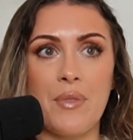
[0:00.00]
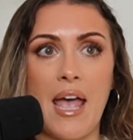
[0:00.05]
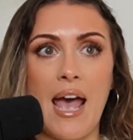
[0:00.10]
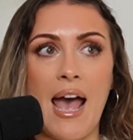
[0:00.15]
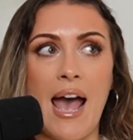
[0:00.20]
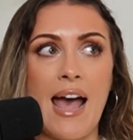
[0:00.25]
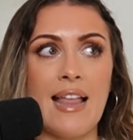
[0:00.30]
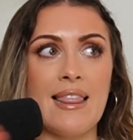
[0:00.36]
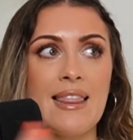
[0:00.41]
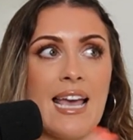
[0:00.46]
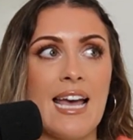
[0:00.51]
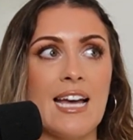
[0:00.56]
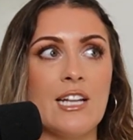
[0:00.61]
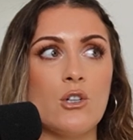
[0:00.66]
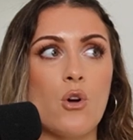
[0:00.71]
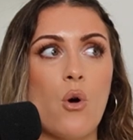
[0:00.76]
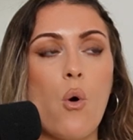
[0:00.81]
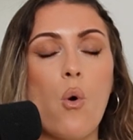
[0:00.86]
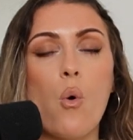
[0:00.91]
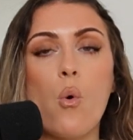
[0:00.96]
and they had
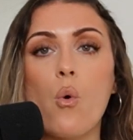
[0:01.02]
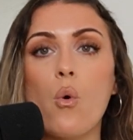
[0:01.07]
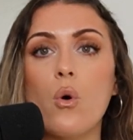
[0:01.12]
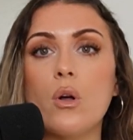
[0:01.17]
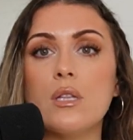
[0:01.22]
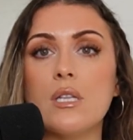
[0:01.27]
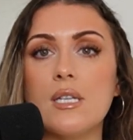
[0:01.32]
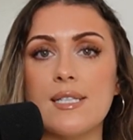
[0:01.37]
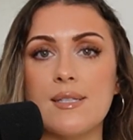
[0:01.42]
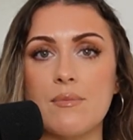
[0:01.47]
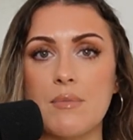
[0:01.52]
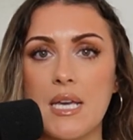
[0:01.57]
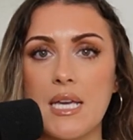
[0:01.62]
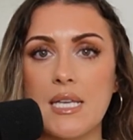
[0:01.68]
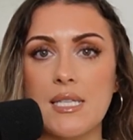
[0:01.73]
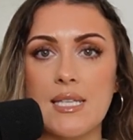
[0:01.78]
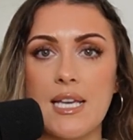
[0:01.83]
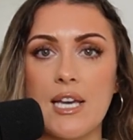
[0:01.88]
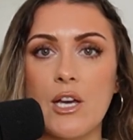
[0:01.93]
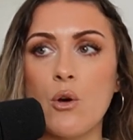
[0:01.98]
all these
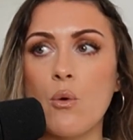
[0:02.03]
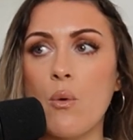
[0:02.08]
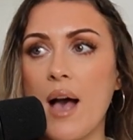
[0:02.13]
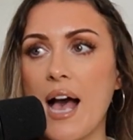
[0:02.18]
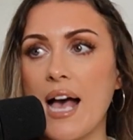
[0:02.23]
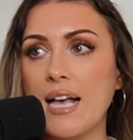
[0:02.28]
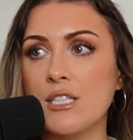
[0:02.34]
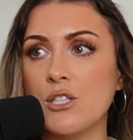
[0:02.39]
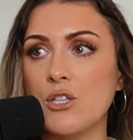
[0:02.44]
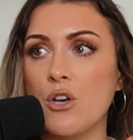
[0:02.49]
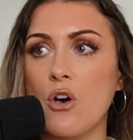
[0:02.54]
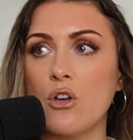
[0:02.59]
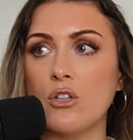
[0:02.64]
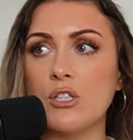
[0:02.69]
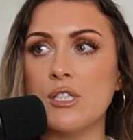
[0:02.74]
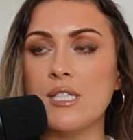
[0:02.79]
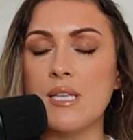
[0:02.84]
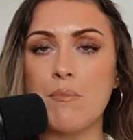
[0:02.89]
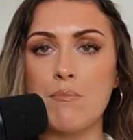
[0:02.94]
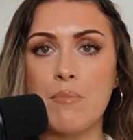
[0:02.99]
amazing
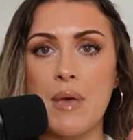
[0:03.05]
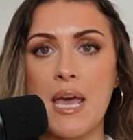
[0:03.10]
croissants and